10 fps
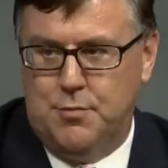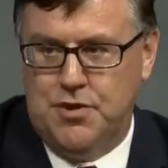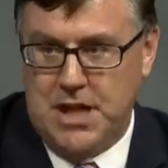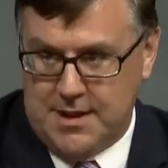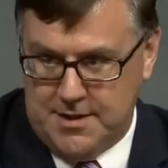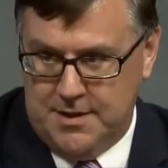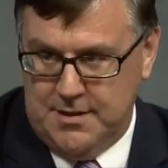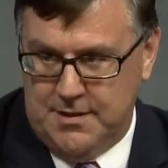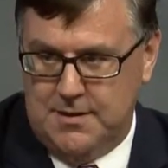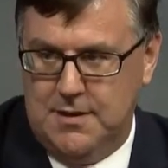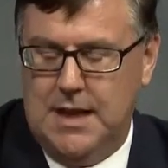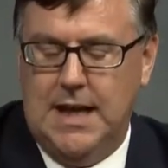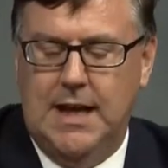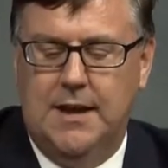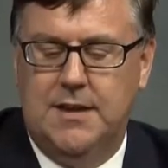projections,
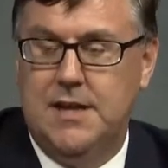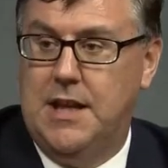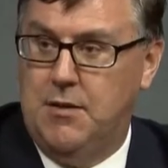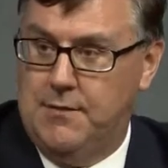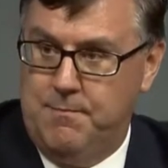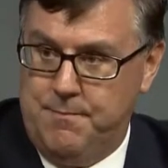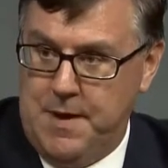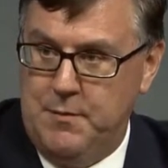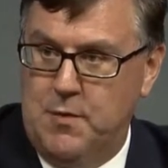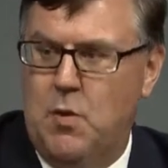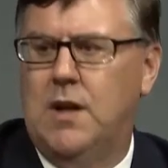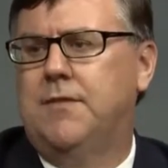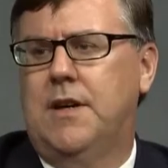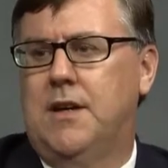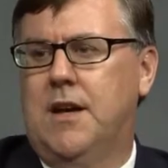and like I said, they don't have
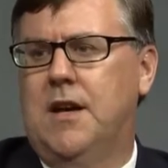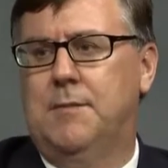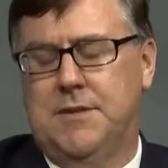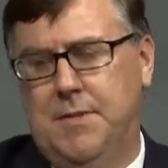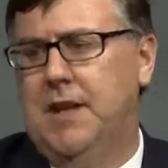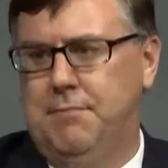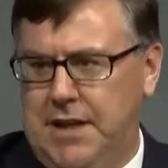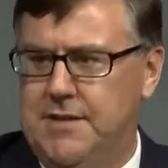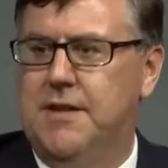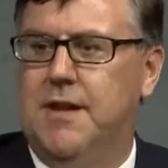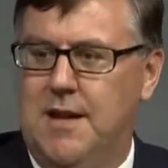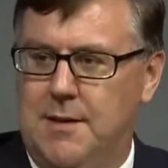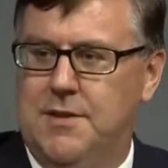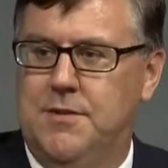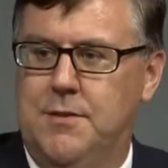qualified economists, meaning PhD
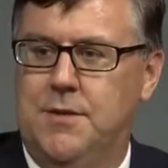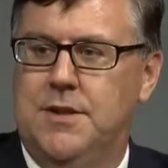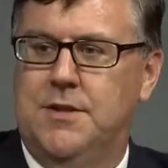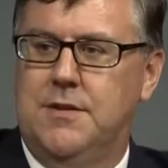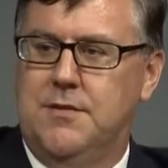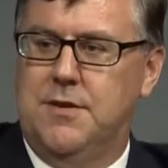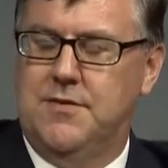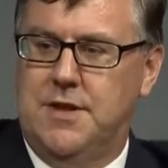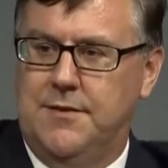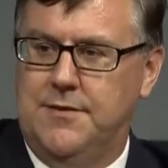economists who do this sort of stuff.